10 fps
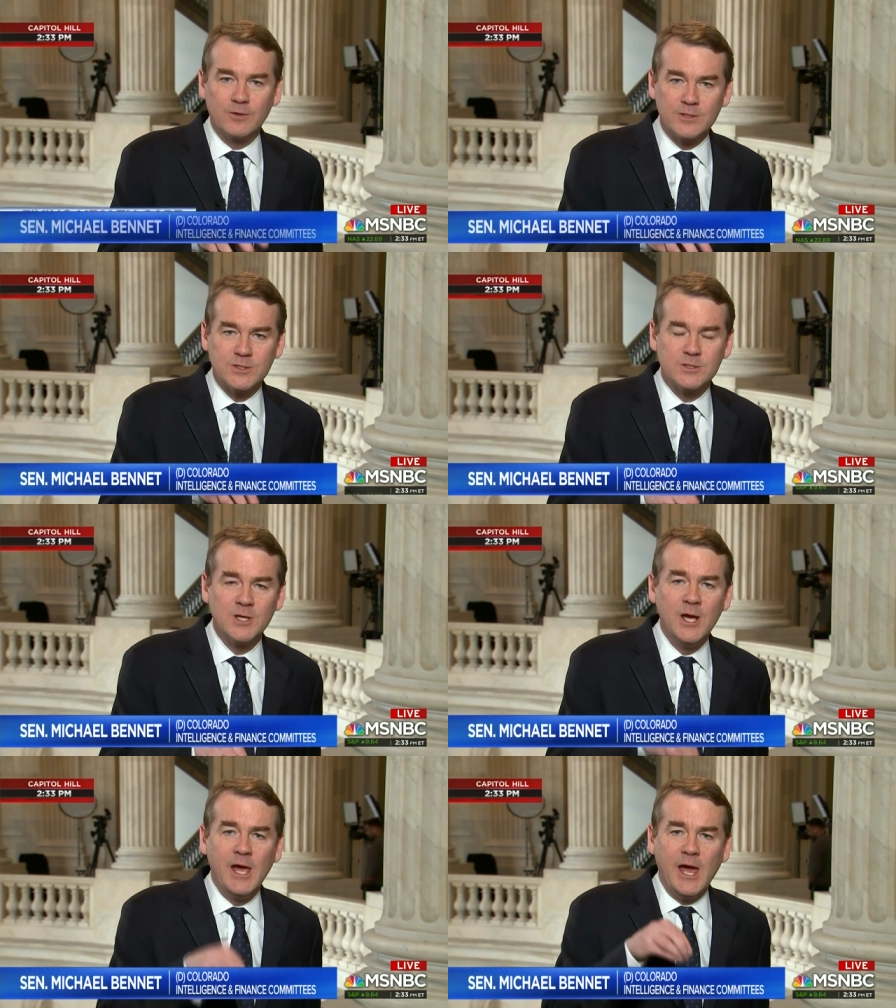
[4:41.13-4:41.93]
This is
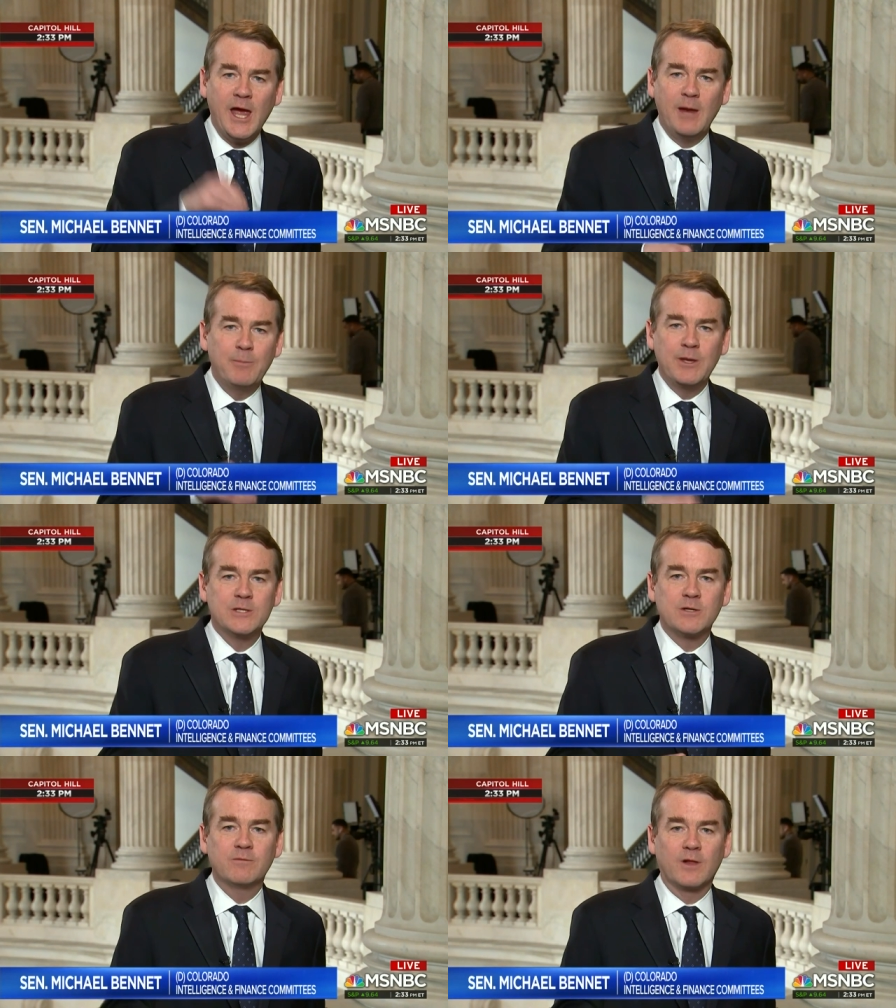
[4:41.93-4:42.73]
a
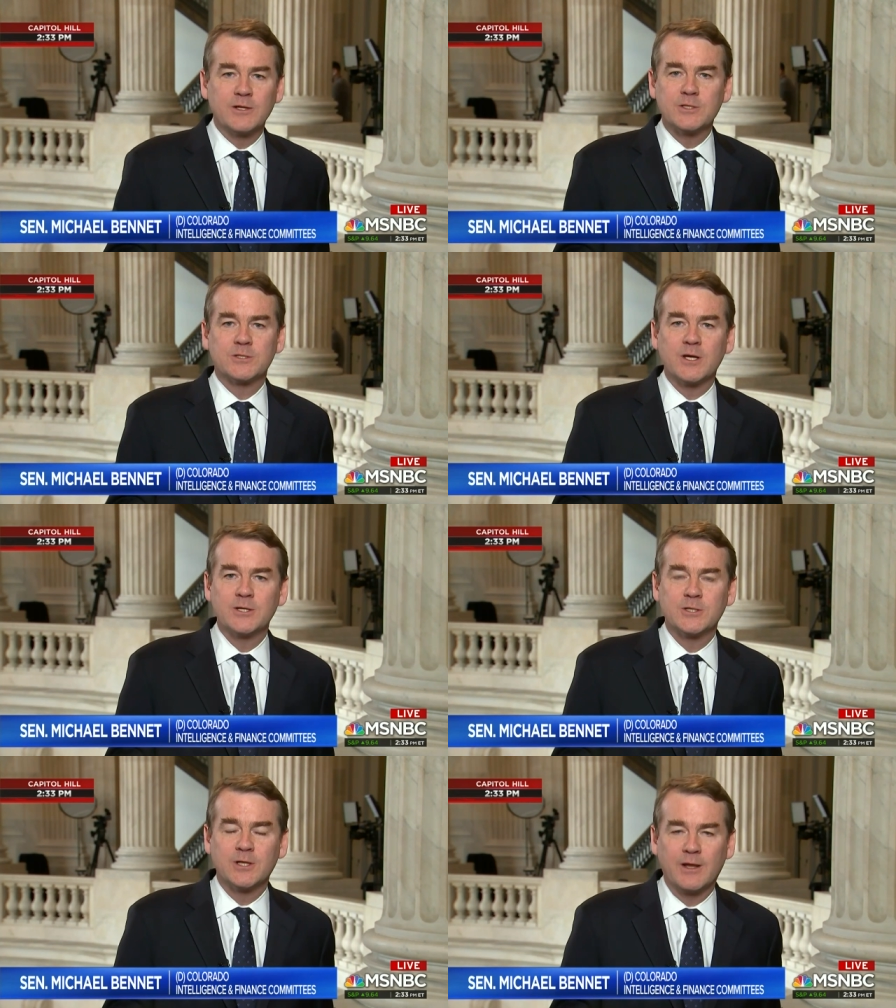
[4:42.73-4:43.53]
piece of
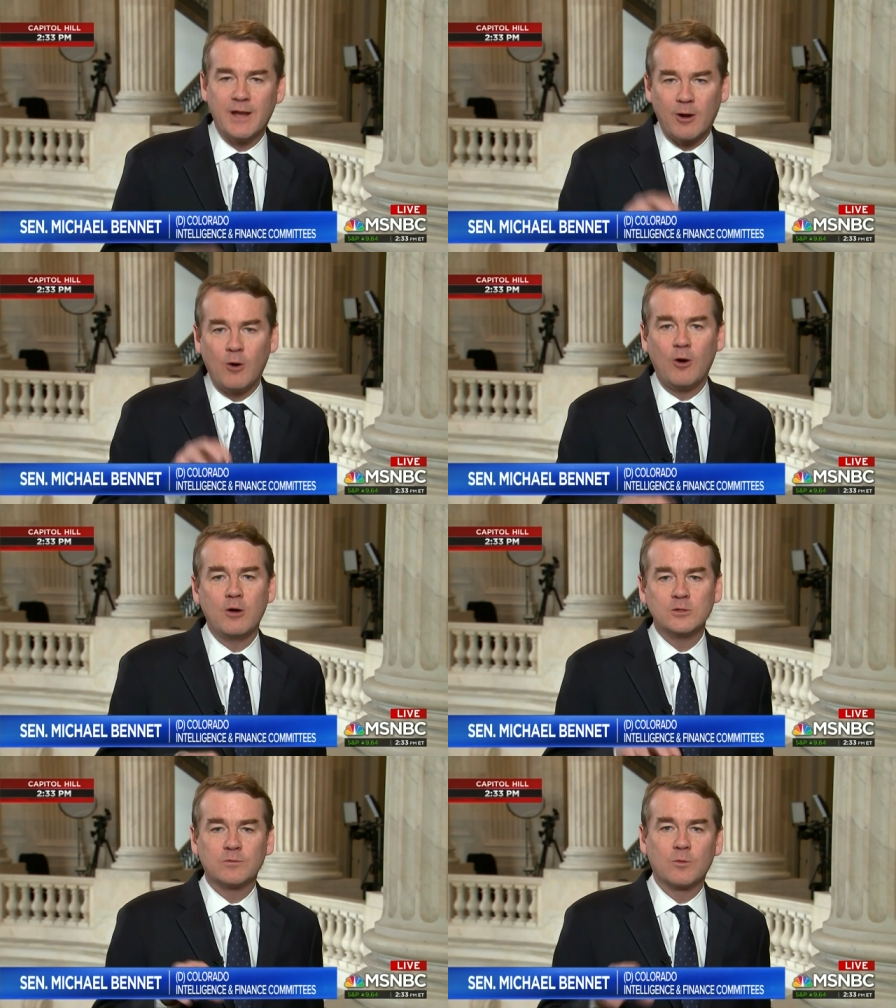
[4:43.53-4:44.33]
legislation, and that
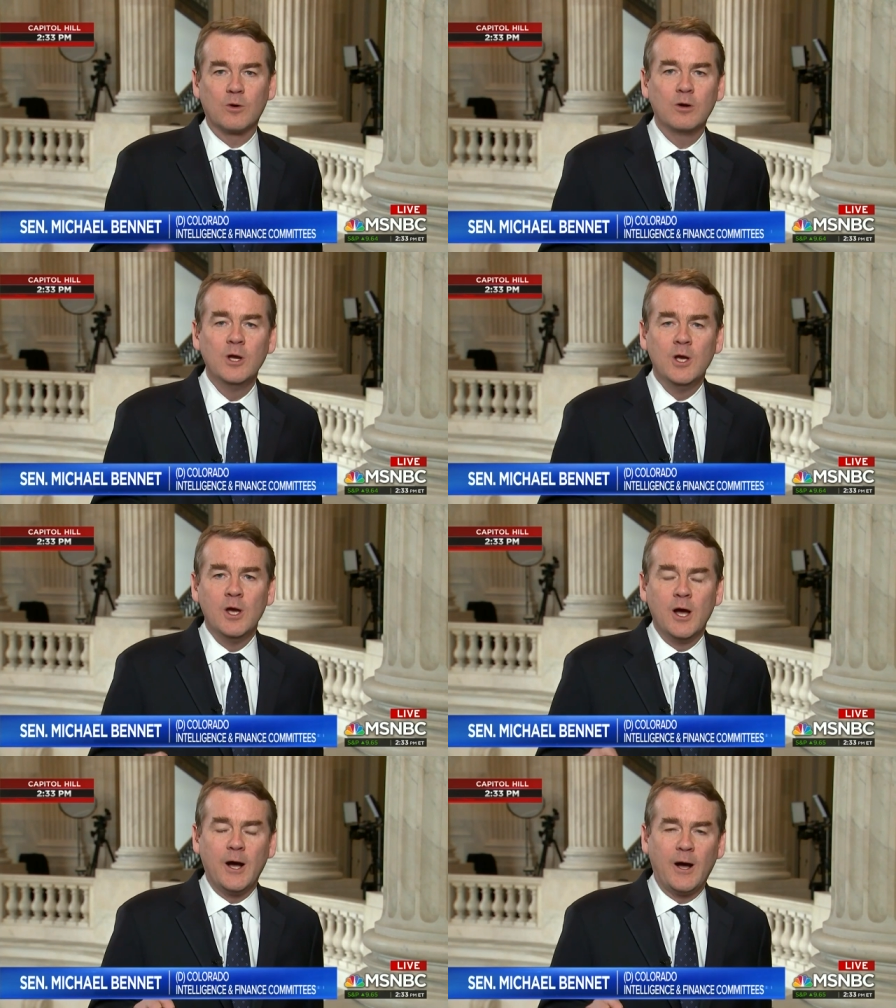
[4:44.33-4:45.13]
calls for,
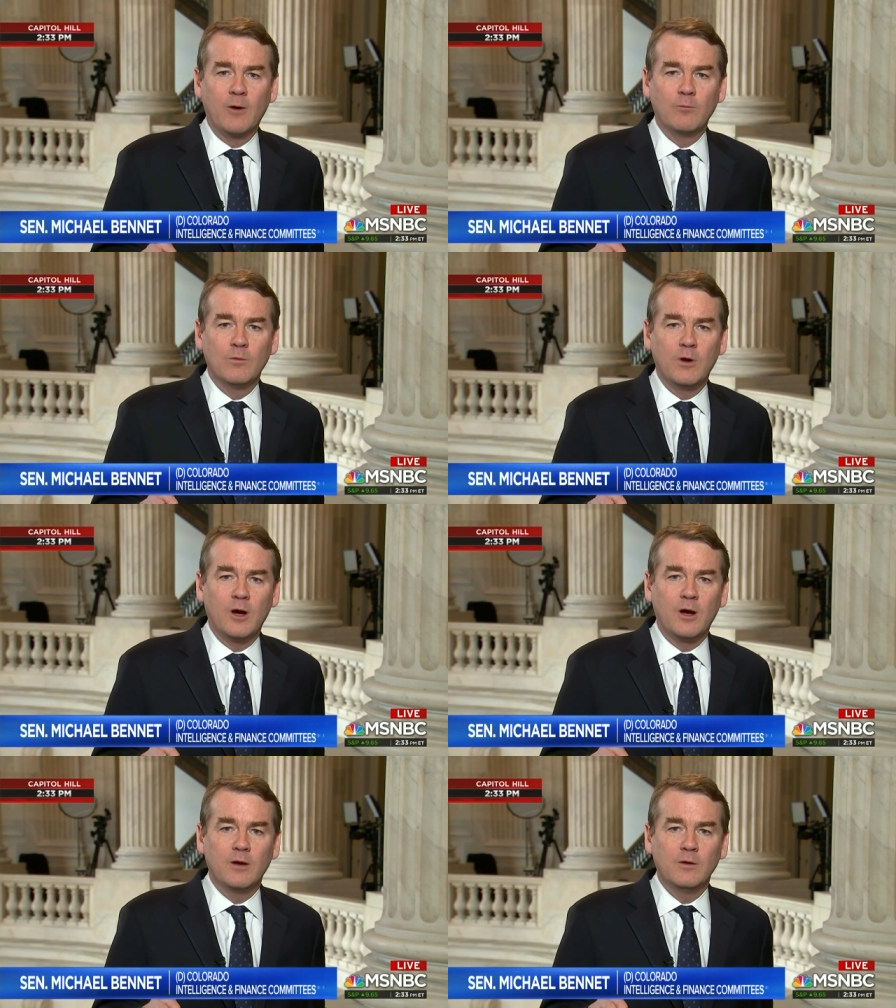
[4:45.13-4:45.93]
uh,
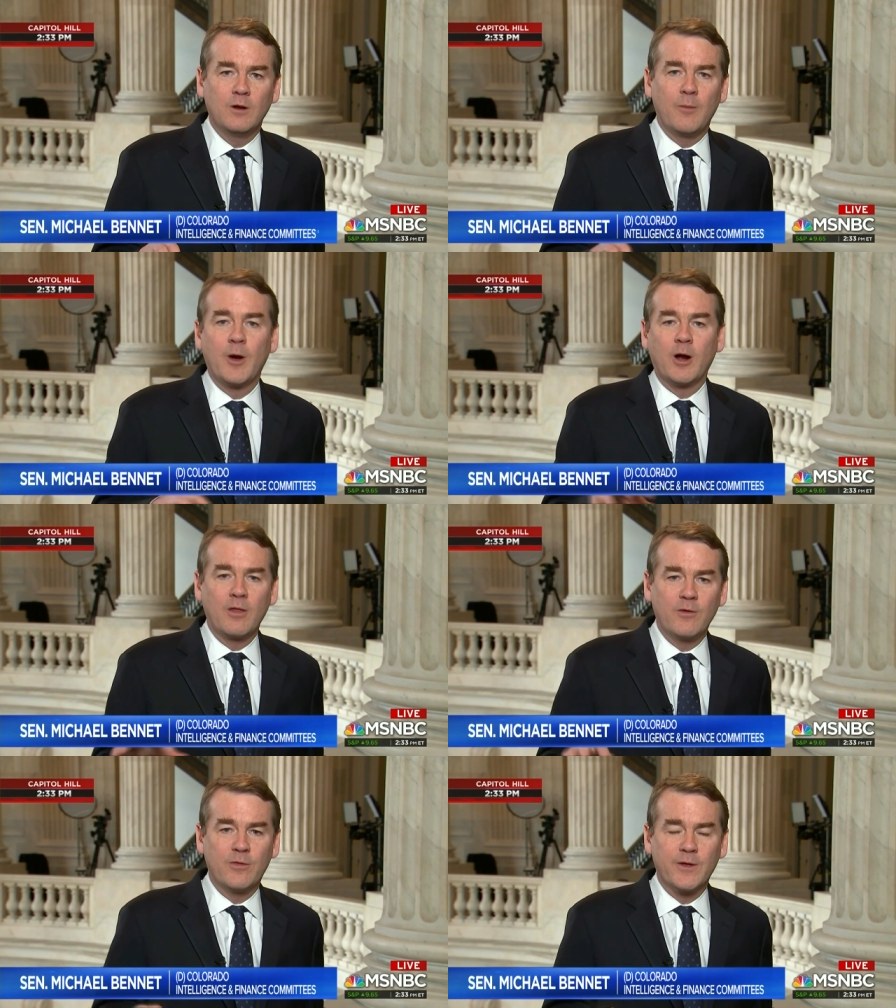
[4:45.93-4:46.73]
uh, among
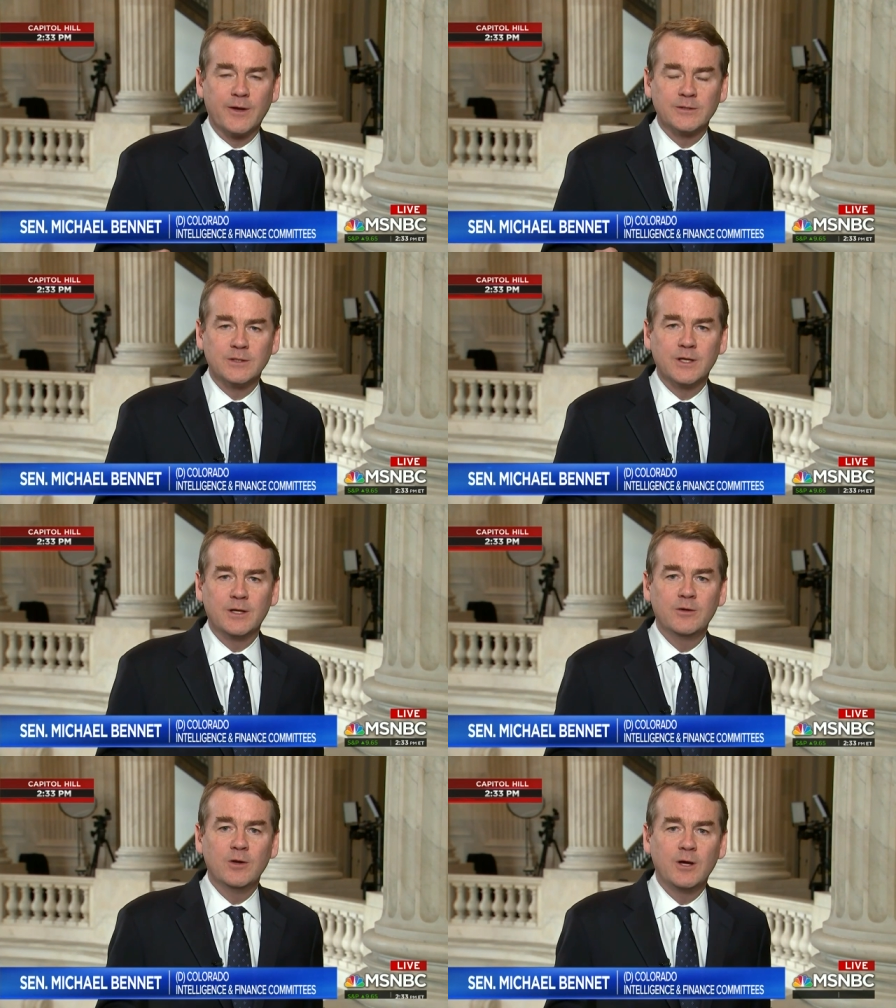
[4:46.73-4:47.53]
other things,
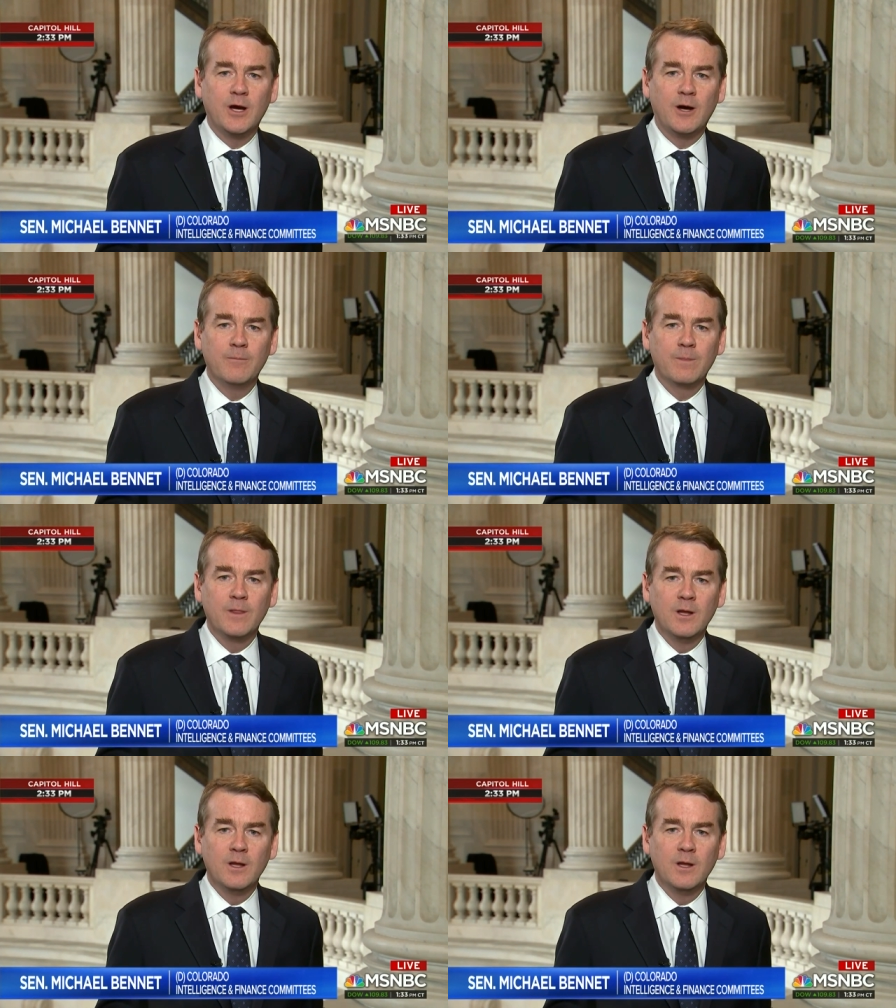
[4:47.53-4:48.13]
it. Um,